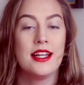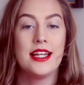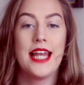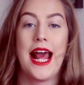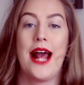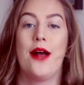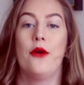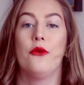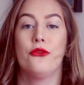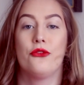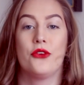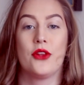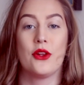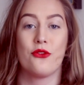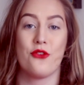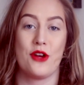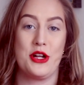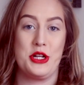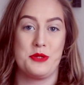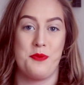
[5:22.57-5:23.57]
Now for the
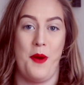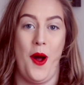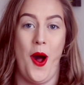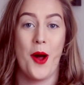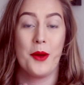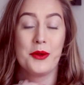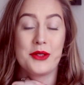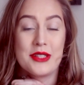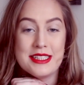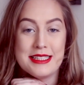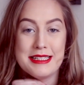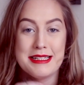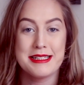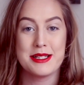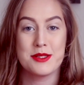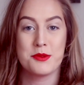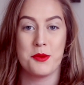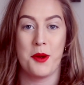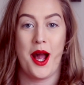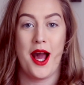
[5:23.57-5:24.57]
fringe part, because this
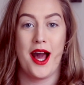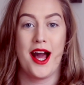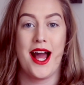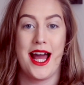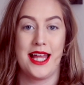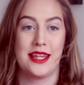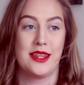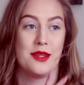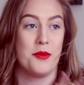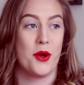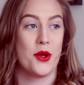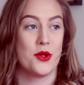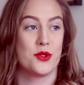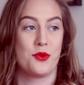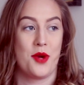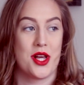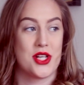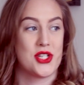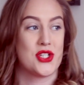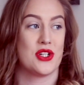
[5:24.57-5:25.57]
is where I had the
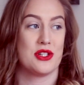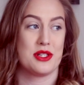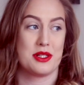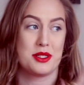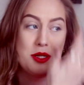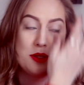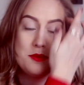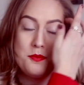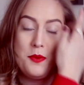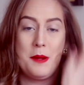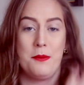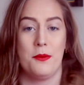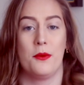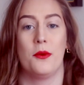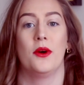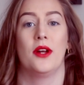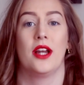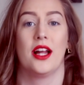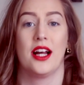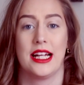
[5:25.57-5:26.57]
most questions, because
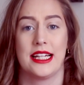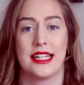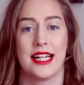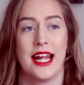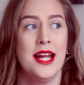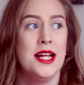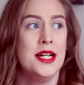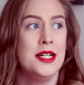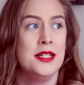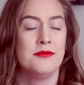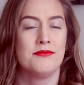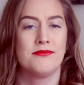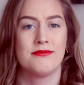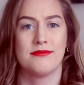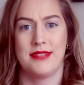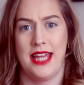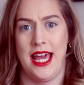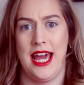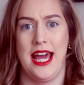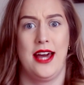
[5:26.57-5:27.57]
people were like,
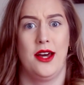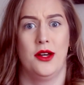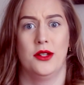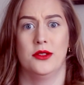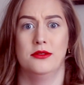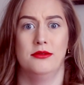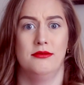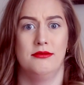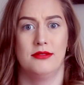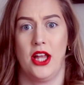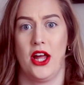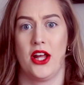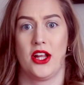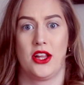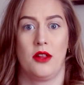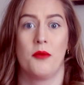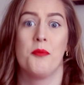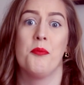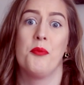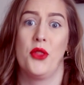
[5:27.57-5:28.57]
how
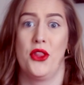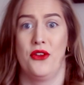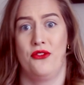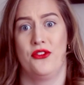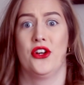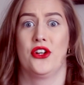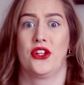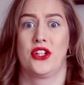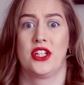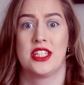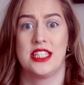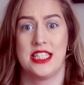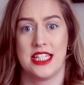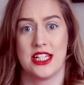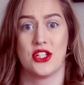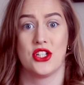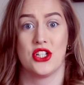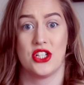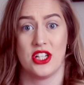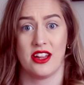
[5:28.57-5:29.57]
like the fuck
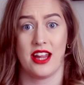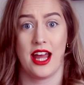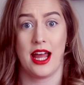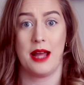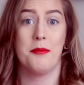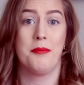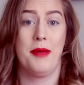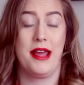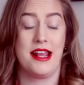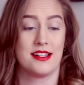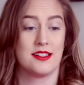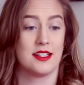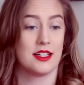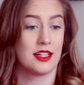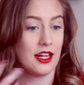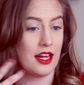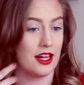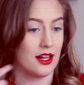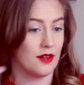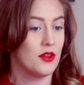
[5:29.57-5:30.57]
did you do that,
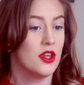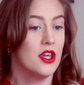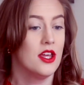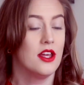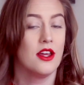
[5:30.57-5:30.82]
basically.